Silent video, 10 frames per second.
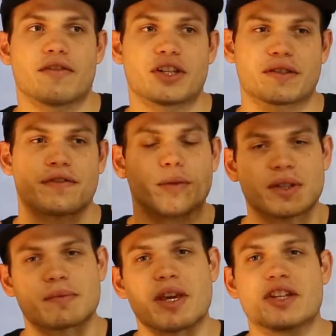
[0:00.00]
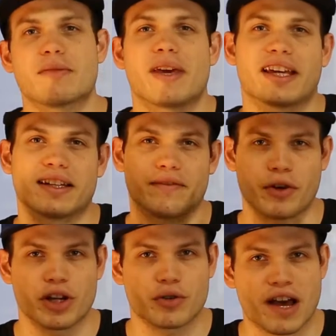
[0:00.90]
just film the speech and make it a
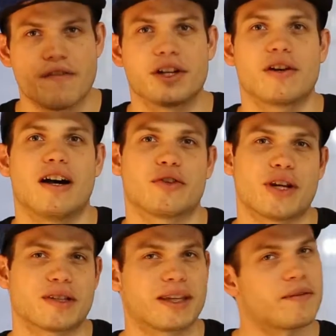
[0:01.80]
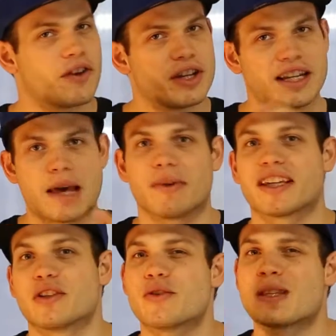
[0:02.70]
very dry video, I tried to get very
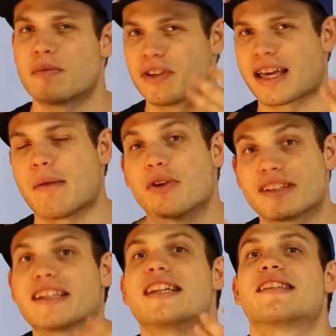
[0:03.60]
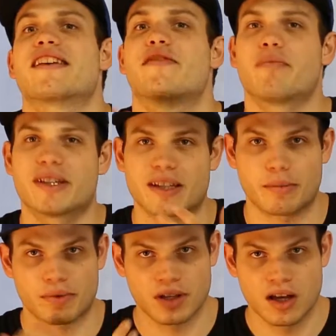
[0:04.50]
dynamic and use some of the camera techniques I've picked up